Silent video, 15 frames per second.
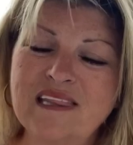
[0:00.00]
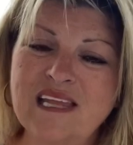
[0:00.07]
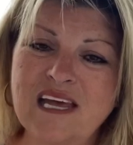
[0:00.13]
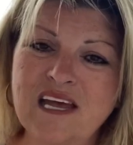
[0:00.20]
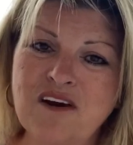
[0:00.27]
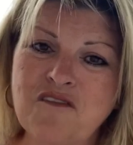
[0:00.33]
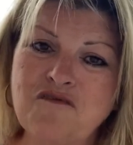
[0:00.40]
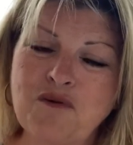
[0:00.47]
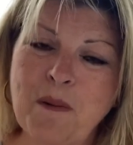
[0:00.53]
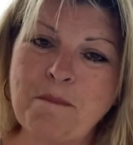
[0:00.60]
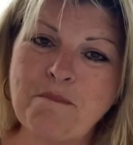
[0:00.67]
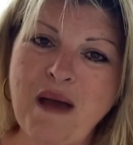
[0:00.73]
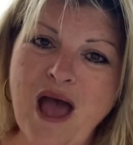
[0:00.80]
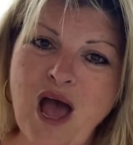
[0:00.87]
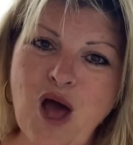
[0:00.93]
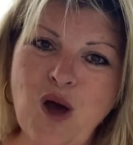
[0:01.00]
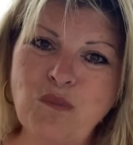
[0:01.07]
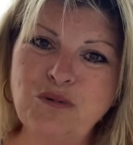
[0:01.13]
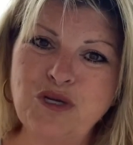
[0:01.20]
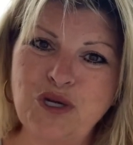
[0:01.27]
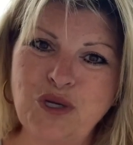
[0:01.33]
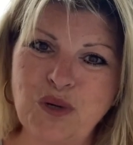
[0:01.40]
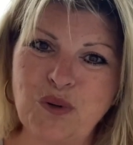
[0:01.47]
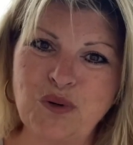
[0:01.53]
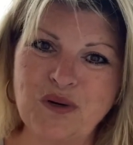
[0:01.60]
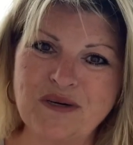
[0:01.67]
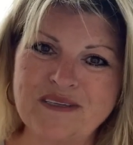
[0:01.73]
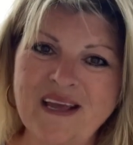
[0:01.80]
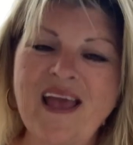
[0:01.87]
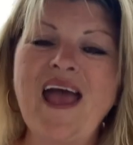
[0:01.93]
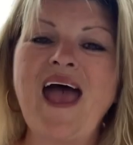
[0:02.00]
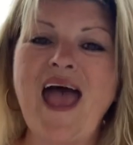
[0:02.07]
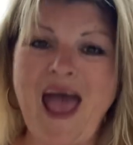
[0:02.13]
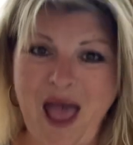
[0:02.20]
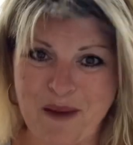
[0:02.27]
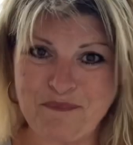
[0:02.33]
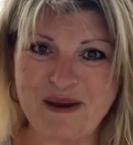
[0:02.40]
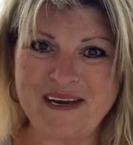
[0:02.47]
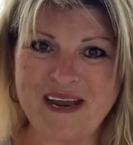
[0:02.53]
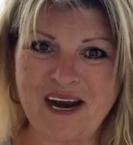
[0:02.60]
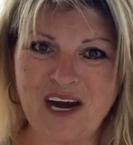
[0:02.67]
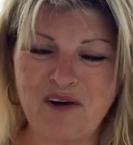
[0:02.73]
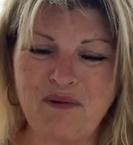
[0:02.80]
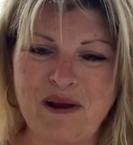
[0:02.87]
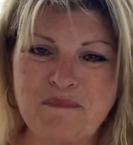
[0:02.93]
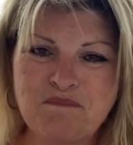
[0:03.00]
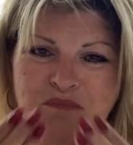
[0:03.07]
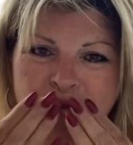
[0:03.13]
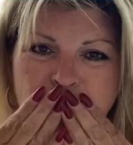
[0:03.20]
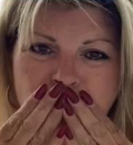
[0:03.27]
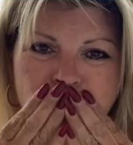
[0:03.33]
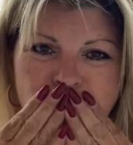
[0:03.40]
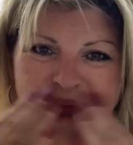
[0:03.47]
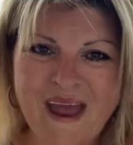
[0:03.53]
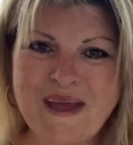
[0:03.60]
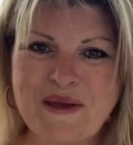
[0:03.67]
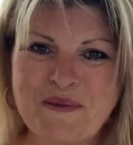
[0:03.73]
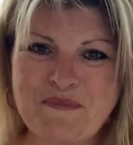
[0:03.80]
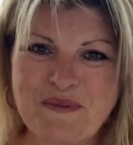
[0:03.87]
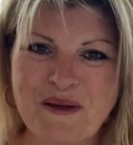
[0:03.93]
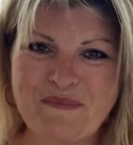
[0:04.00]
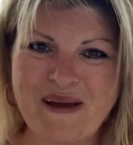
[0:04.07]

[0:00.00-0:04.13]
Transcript: love from my home to yours. Happy decorating. Bye